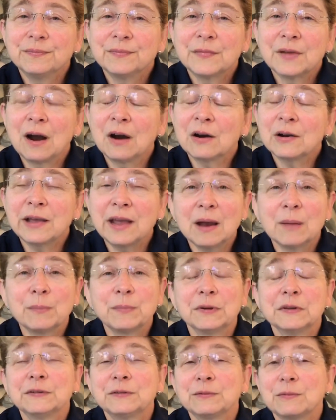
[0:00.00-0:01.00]
Our
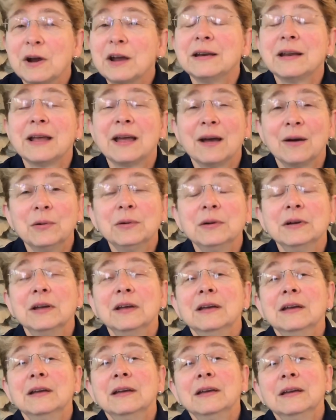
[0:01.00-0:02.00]
campus right now
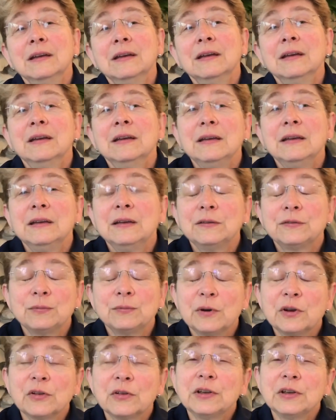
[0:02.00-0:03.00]
is
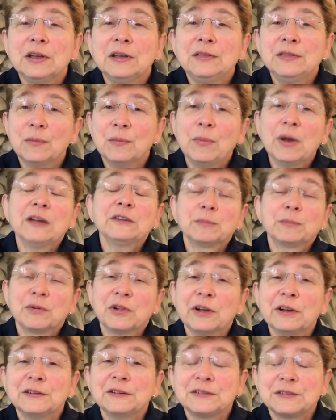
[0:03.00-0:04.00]
really the best
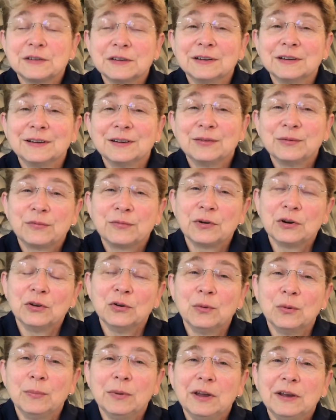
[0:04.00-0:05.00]
place for you
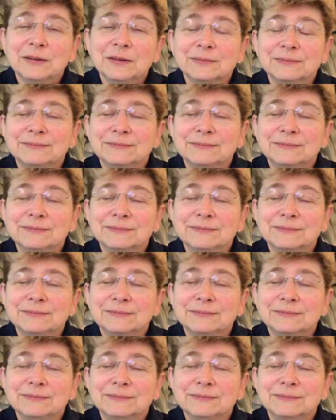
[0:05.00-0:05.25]
to be.